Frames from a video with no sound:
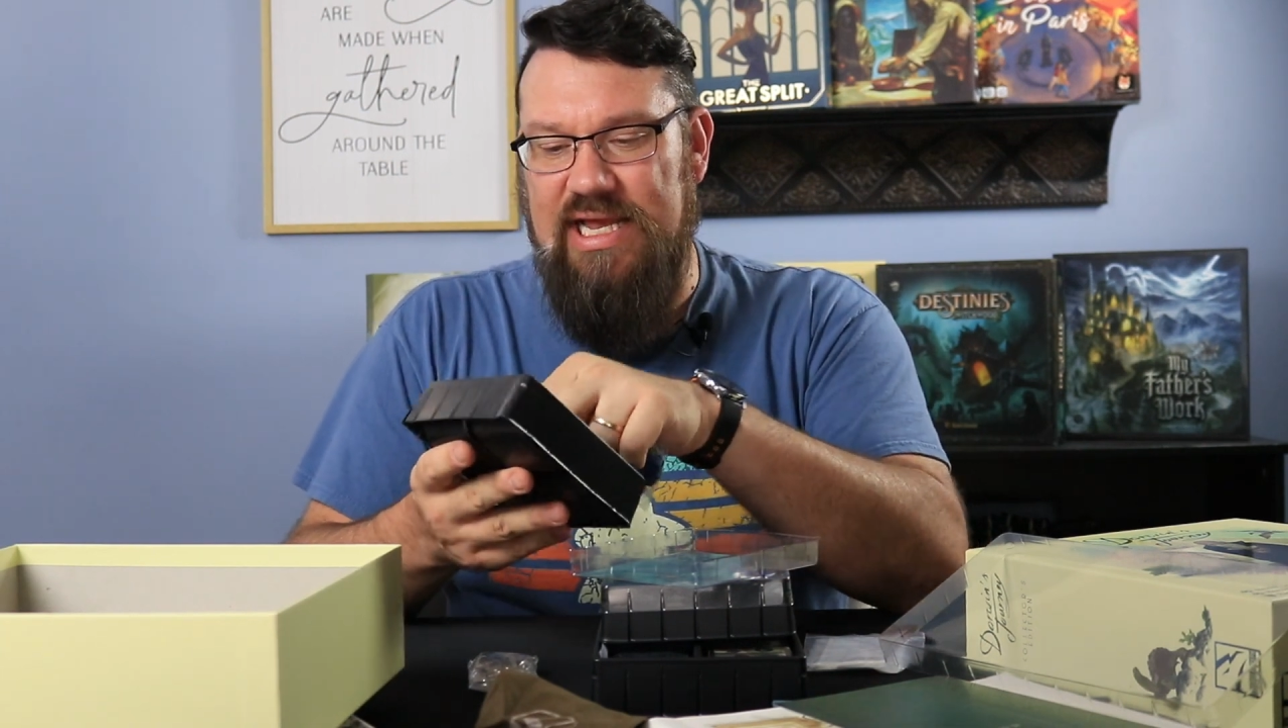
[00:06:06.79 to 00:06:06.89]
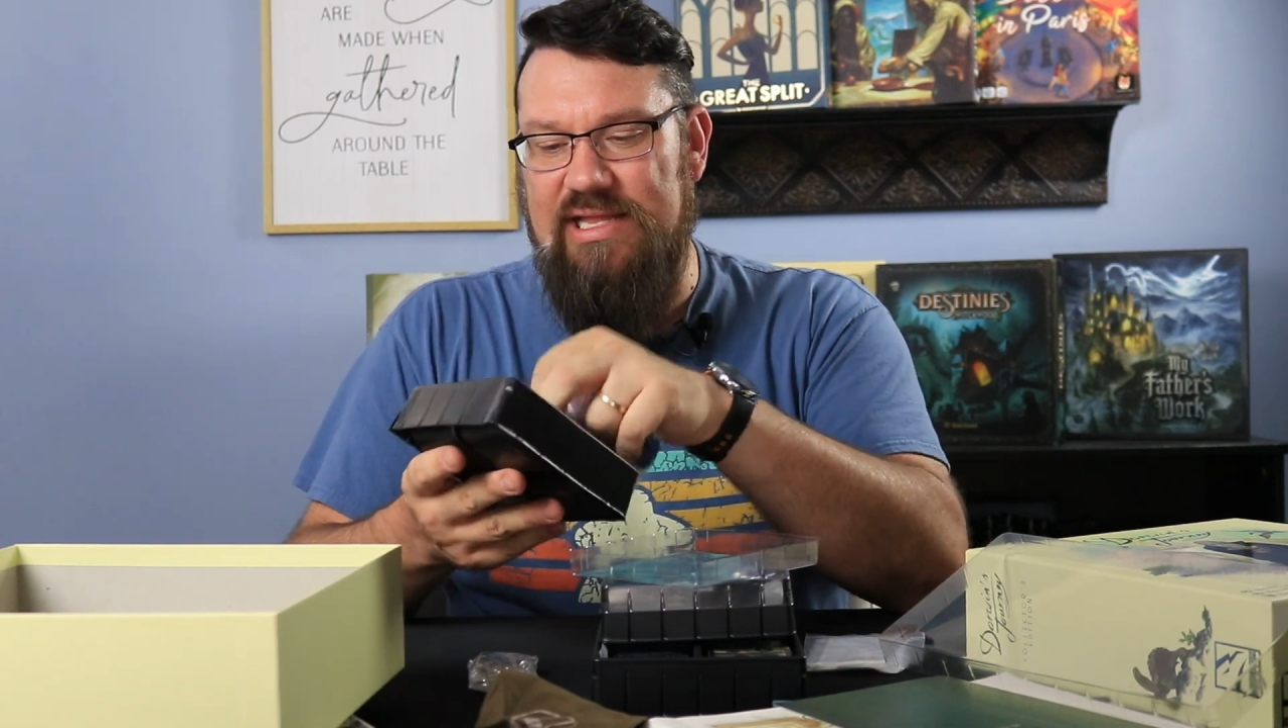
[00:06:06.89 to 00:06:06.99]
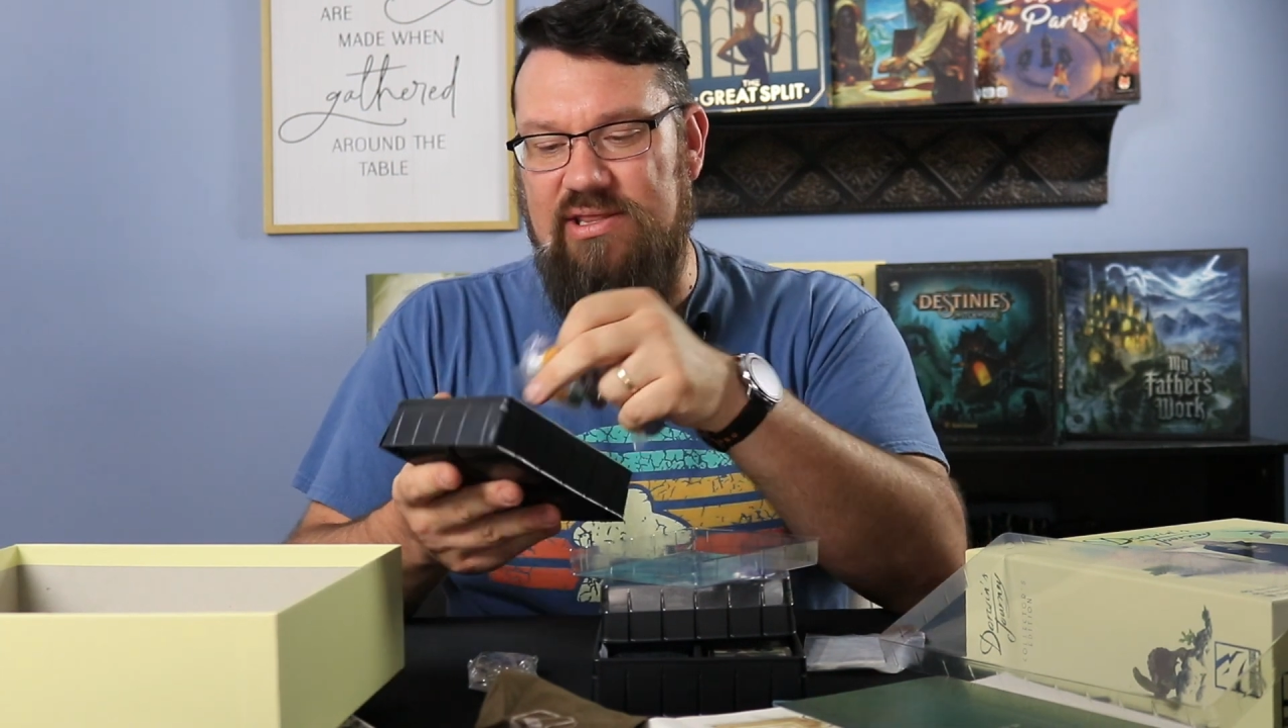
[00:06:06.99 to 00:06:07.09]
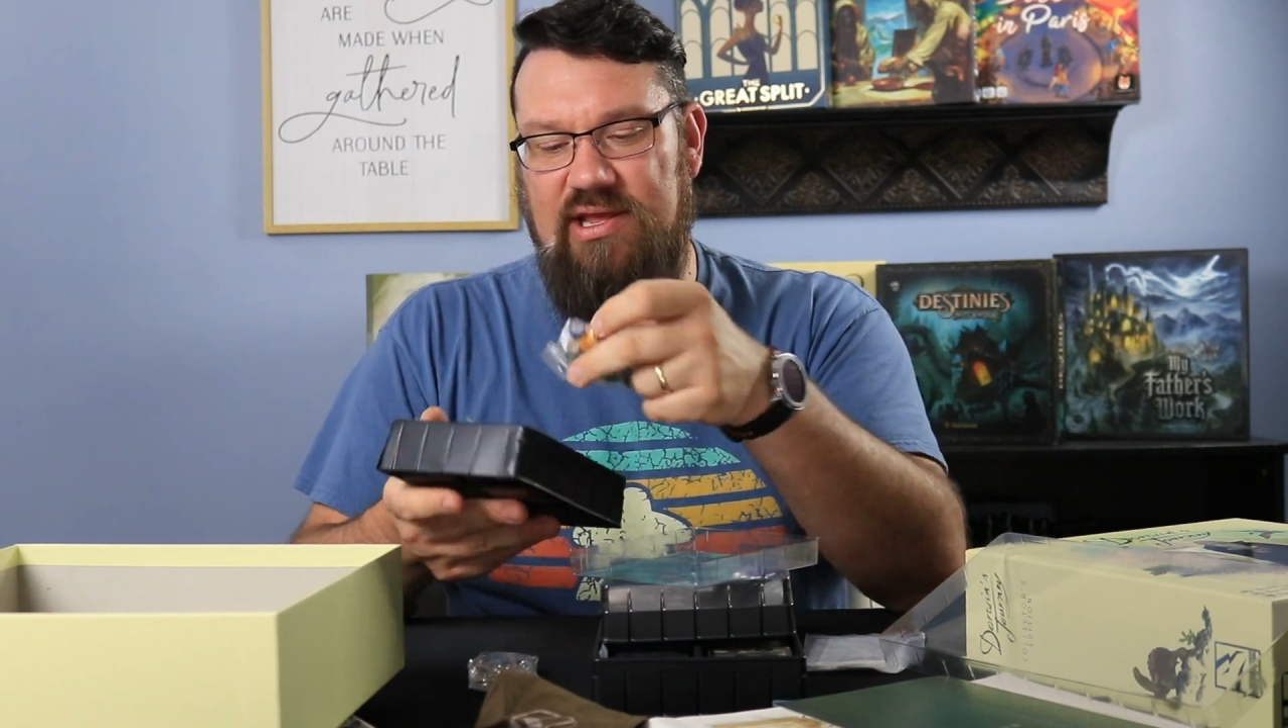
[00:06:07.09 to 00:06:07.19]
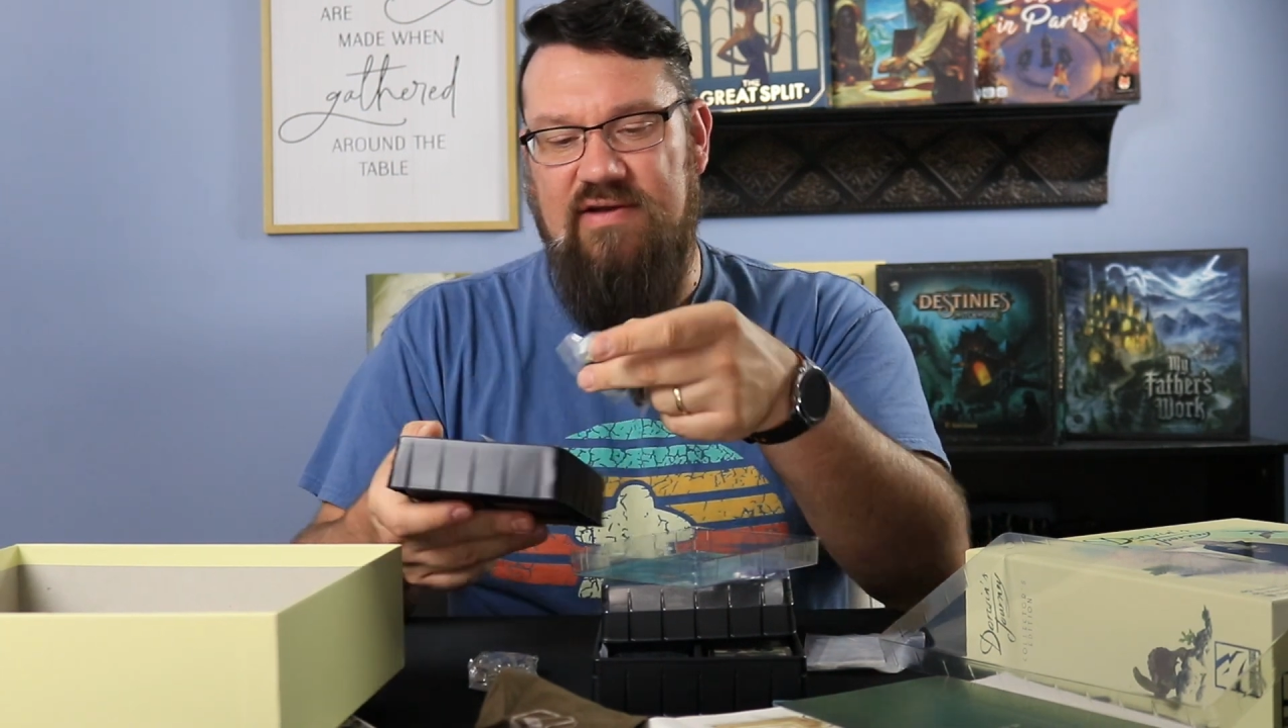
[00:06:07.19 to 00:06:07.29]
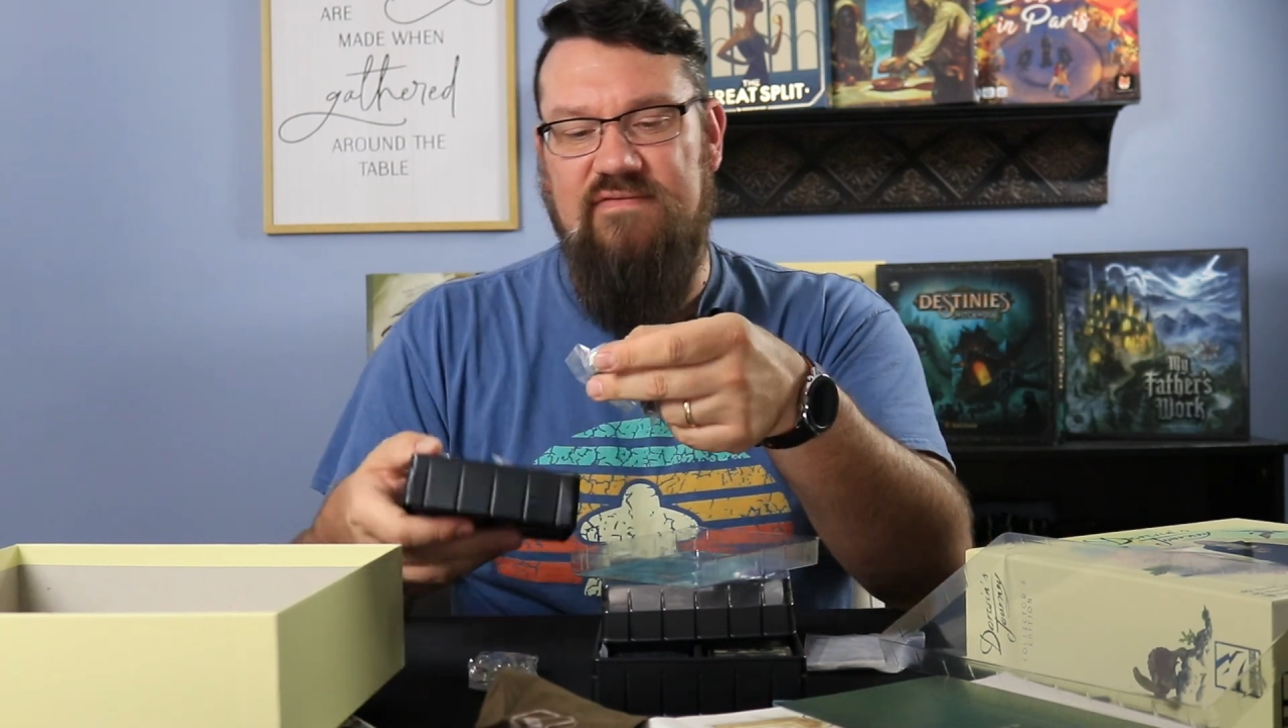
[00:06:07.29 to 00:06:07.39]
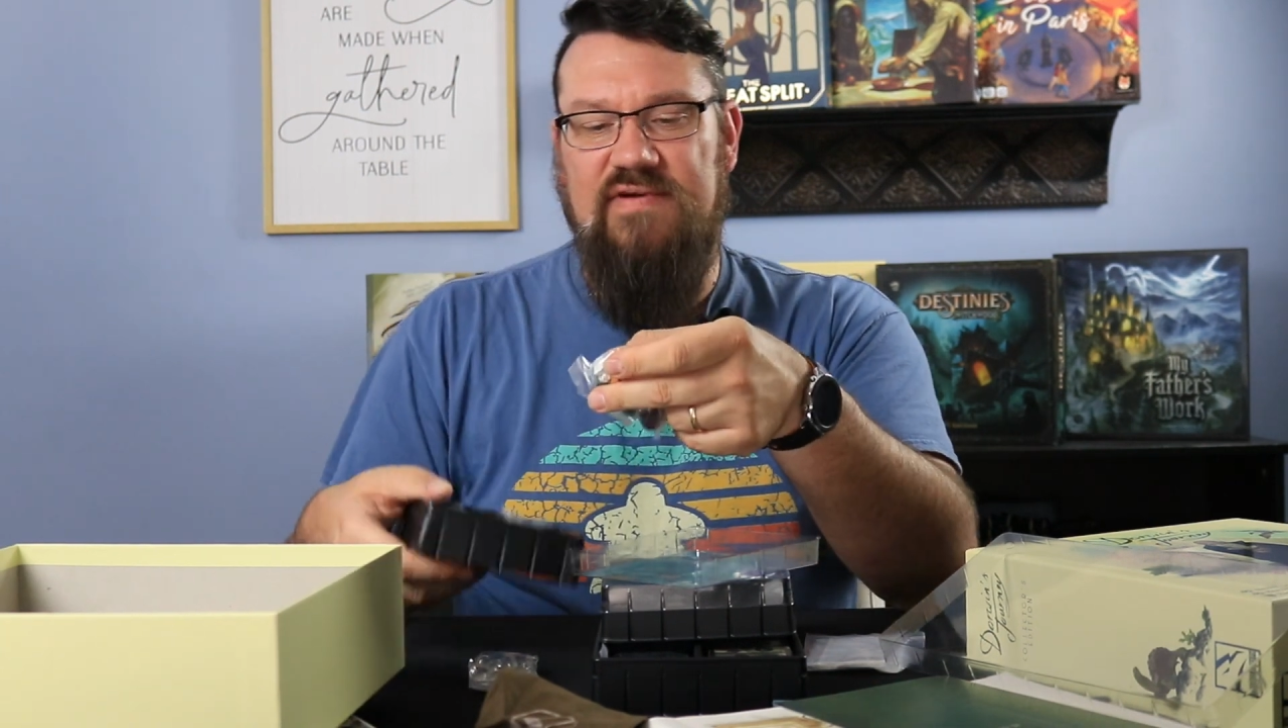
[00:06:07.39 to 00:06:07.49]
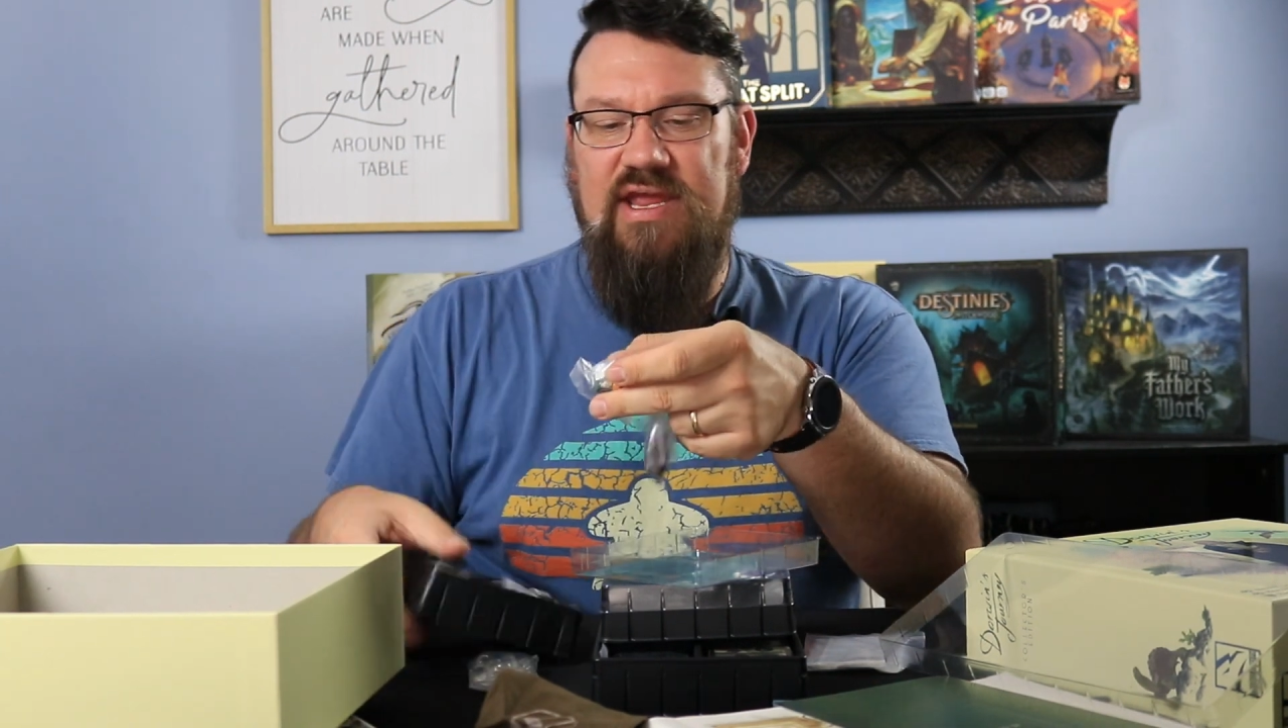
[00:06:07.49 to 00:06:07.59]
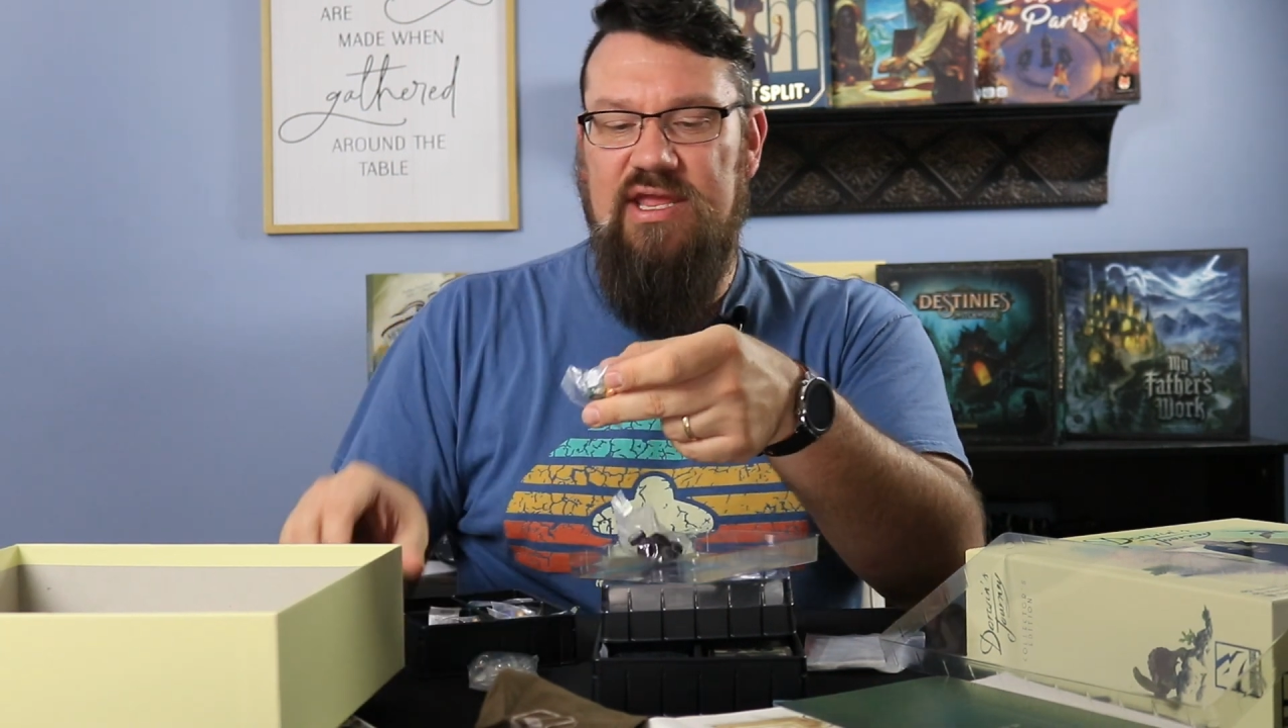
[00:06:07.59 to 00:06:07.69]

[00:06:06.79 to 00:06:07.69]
I love